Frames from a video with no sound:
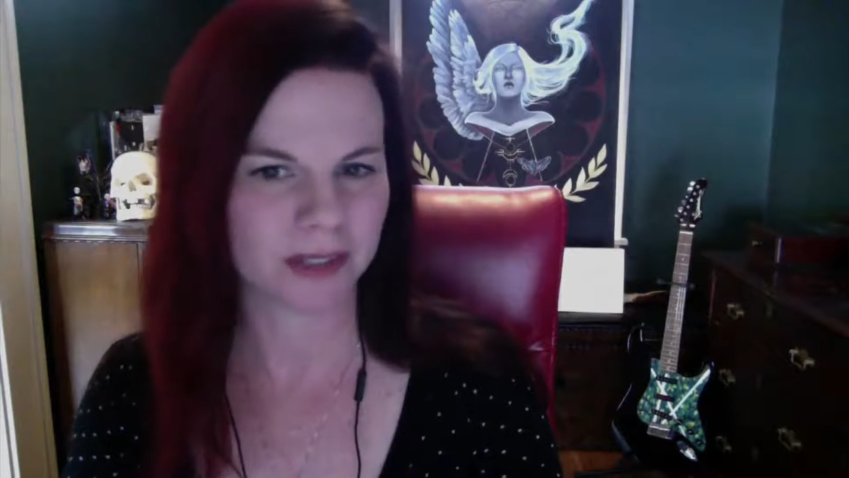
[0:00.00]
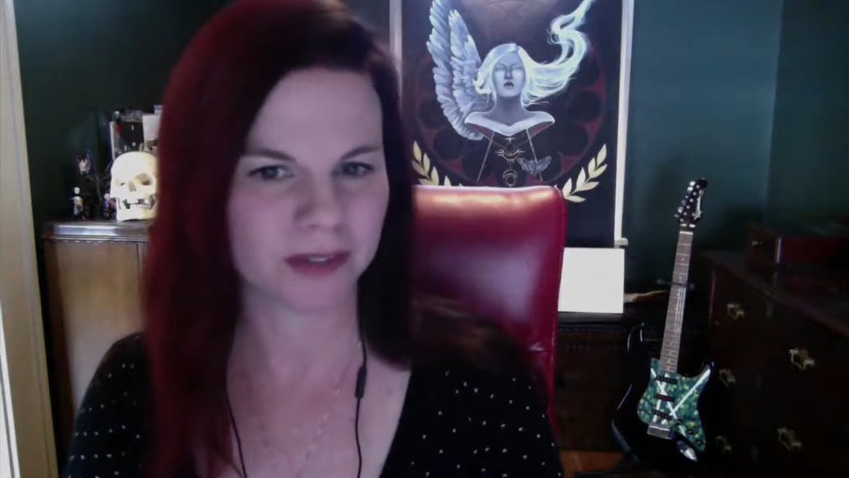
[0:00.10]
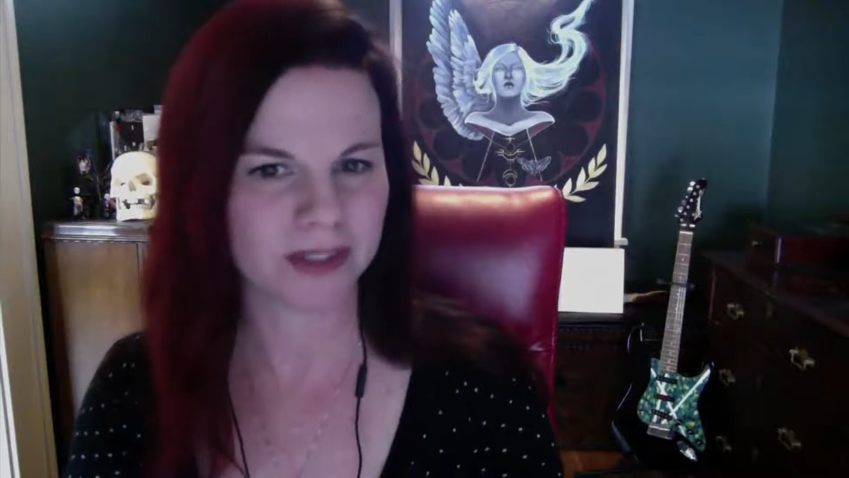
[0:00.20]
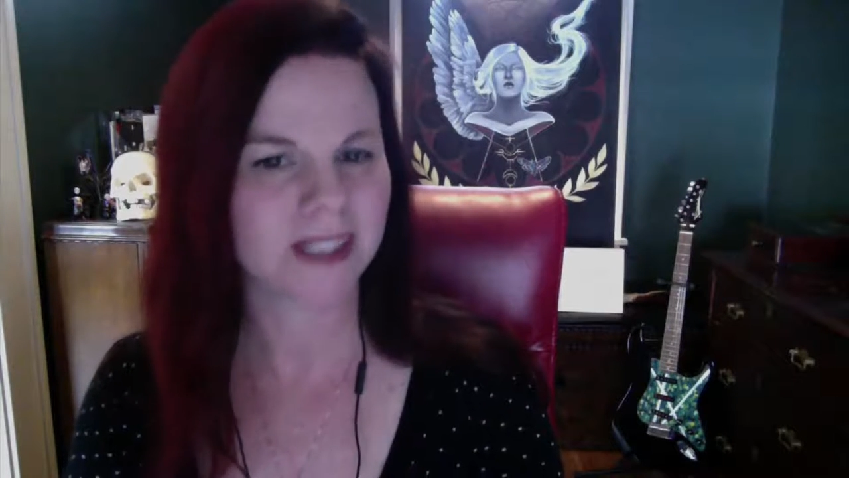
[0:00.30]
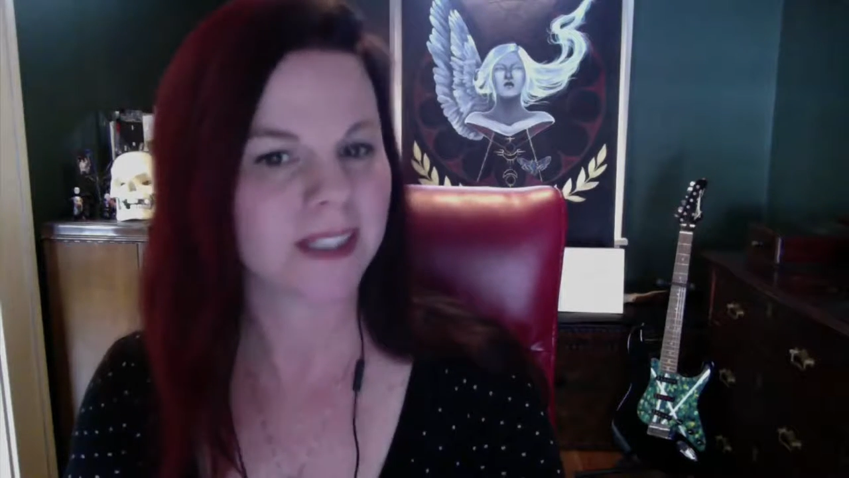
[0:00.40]
you
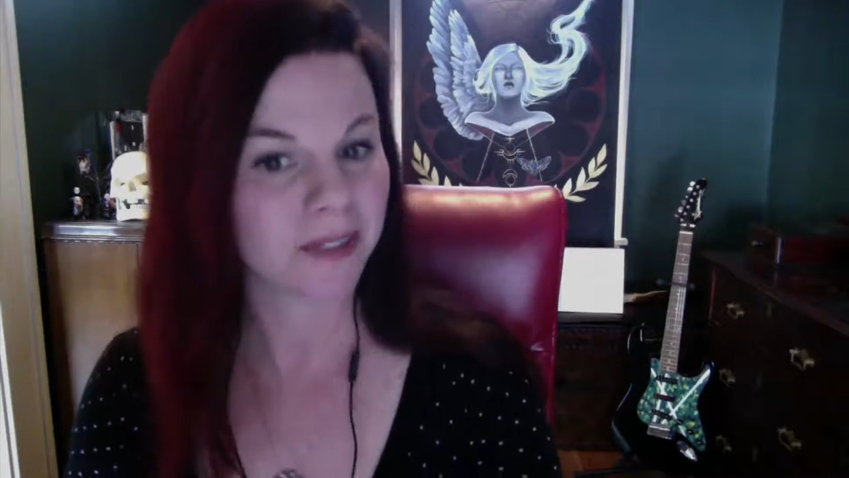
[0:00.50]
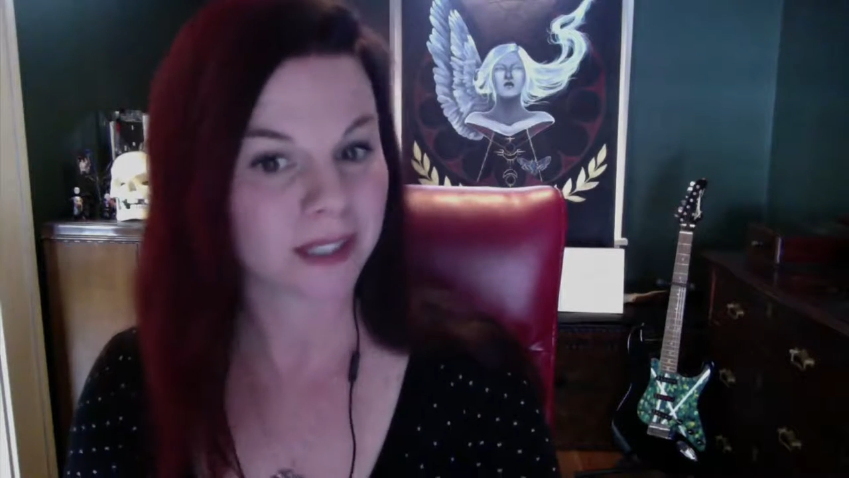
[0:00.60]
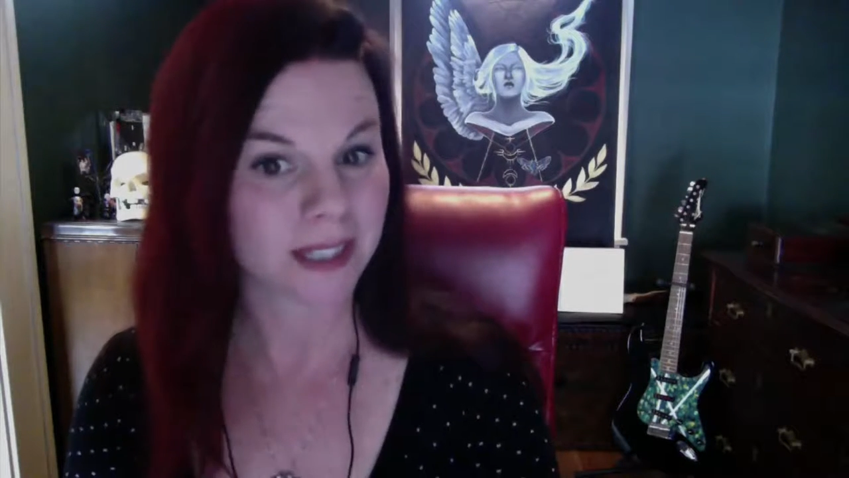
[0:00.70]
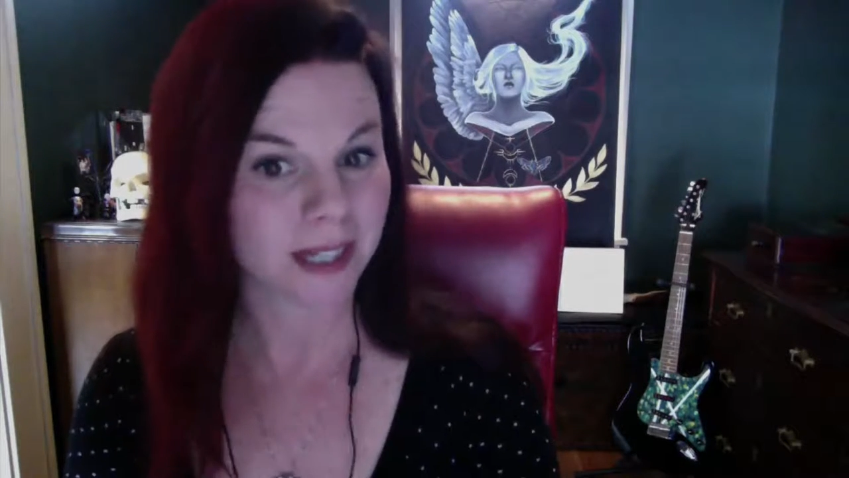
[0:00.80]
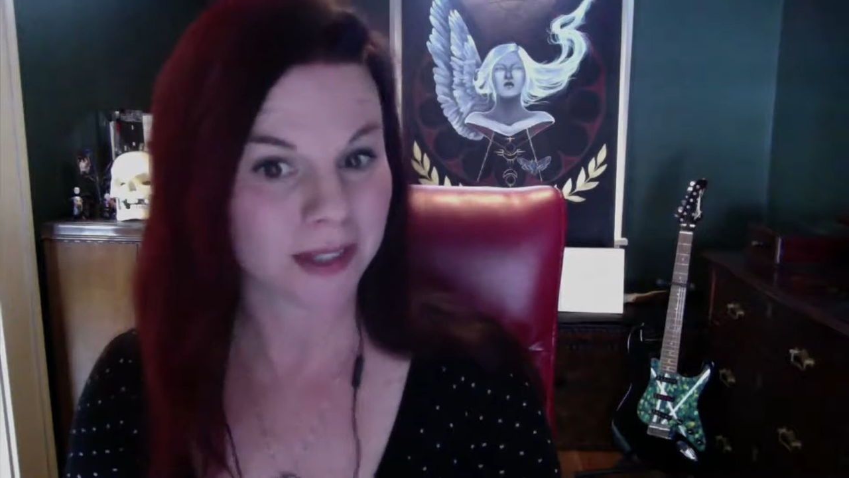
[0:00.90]
know,
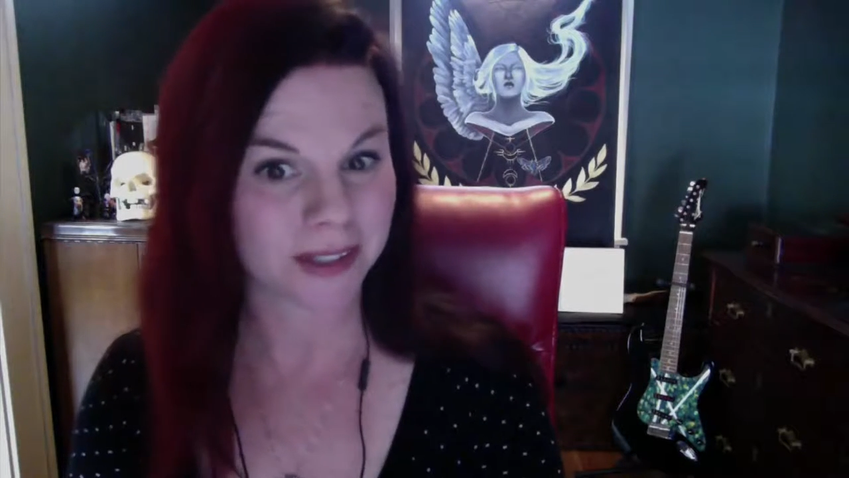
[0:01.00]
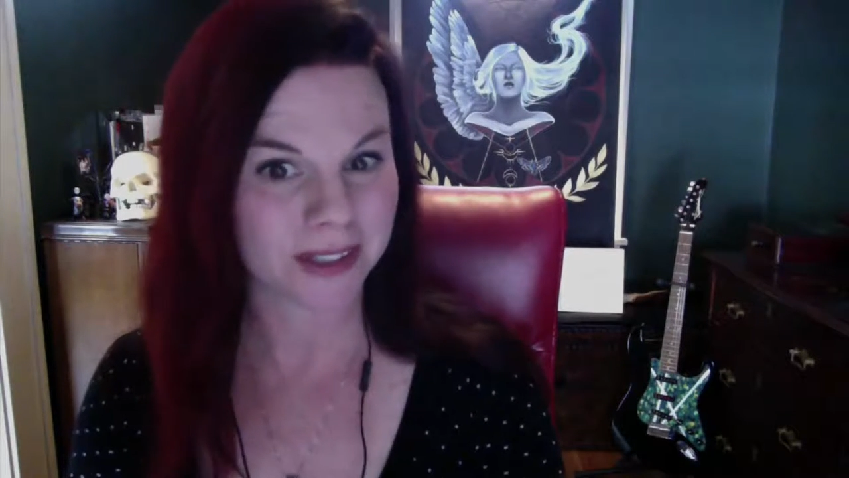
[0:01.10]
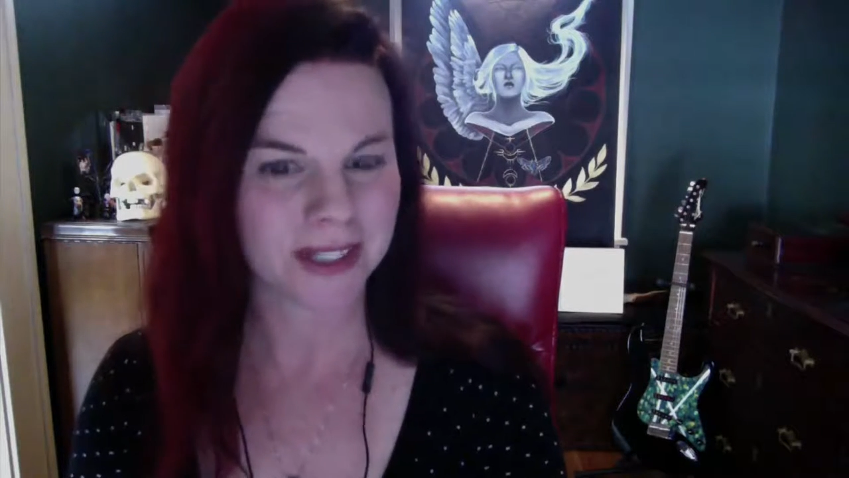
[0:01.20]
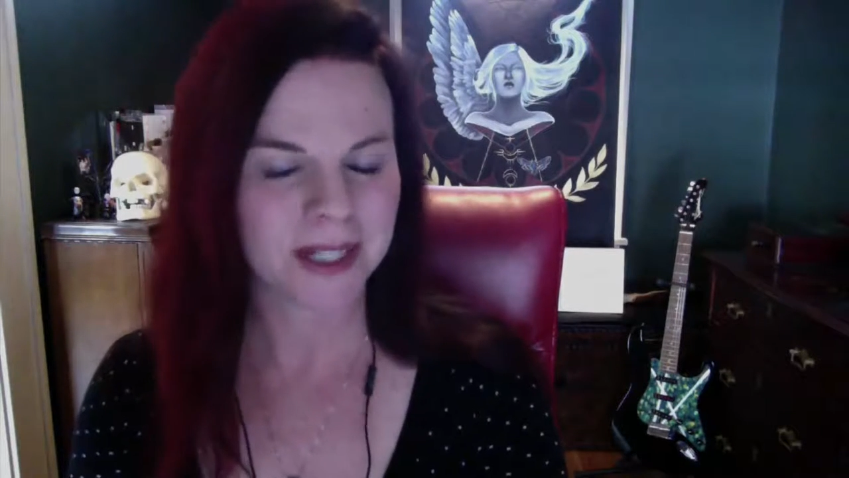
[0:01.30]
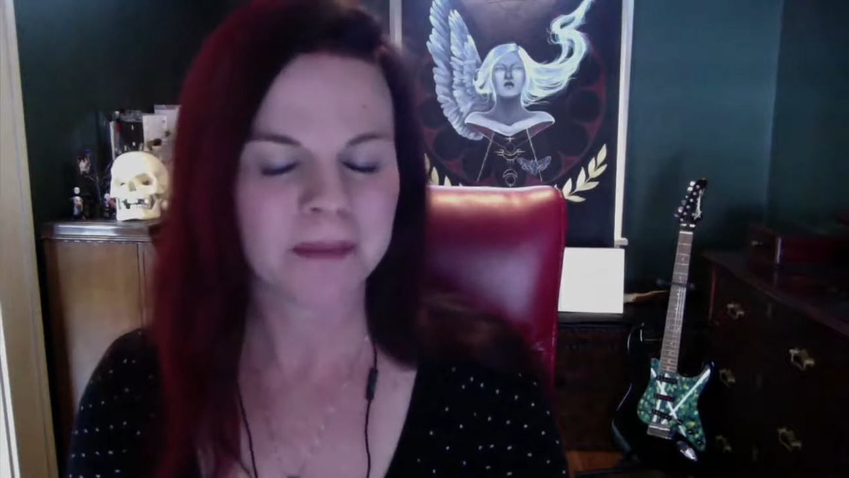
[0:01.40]
significant other.